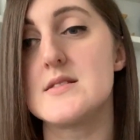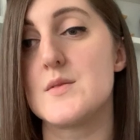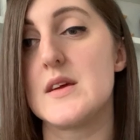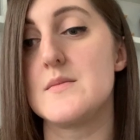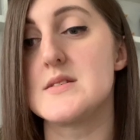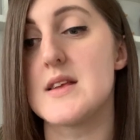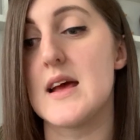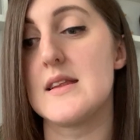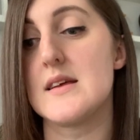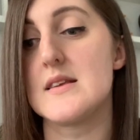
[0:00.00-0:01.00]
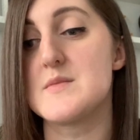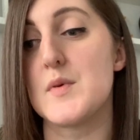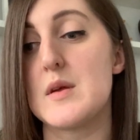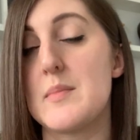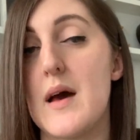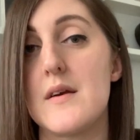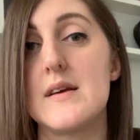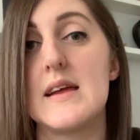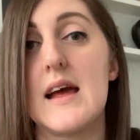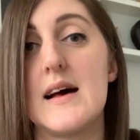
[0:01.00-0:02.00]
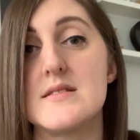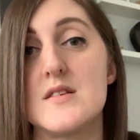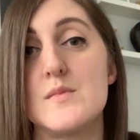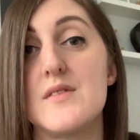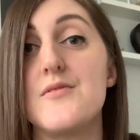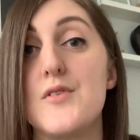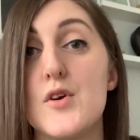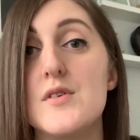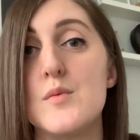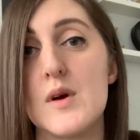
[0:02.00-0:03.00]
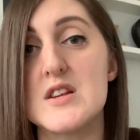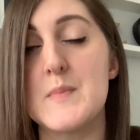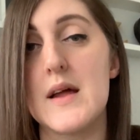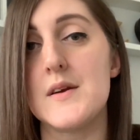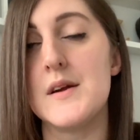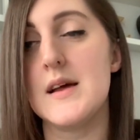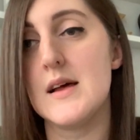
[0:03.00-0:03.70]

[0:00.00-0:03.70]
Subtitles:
So he was saying that it's probably better he has it with food. It works better.